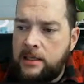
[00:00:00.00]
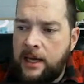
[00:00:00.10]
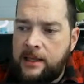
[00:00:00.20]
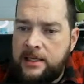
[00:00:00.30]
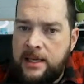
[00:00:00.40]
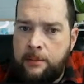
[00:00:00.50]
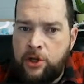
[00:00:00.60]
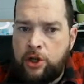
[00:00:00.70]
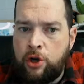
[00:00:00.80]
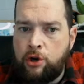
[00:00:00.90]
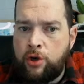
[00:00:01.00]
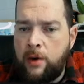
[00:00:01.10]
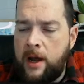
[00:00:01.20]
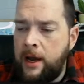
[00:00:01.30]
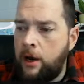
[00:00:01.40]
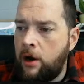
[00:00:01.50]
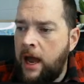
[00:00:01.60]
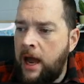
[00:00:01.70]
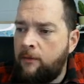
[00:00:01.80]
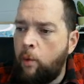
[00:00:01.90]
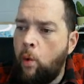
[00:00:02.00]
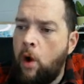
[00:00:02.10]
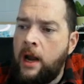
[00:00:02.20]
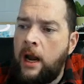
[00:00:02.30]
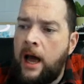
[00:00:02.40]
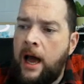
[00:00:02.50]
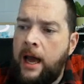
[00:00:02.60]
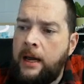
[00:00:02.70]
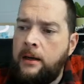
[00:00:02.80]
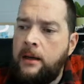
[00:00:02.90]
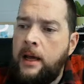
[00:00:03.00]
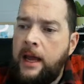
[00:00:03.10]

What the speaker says: like this image shows you right here, I have one line